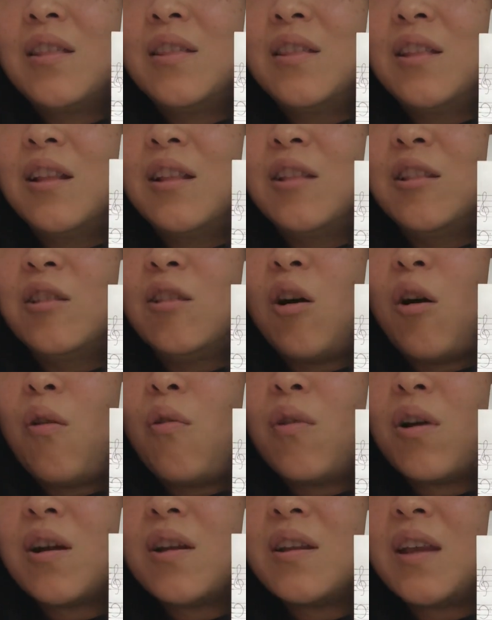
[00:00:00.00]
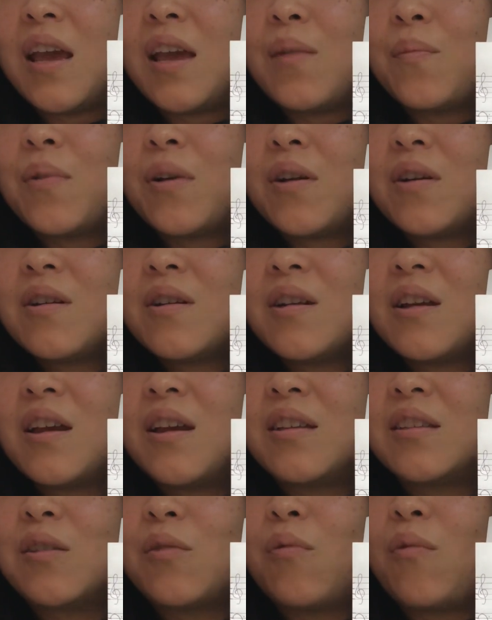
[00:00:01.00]
the lower neighbor
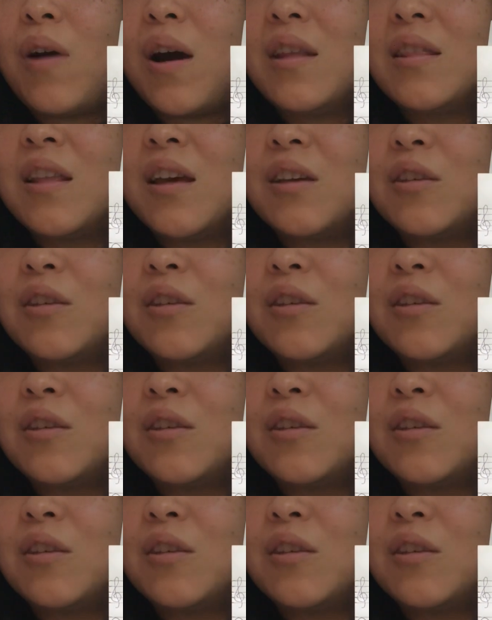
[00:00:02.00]
is the one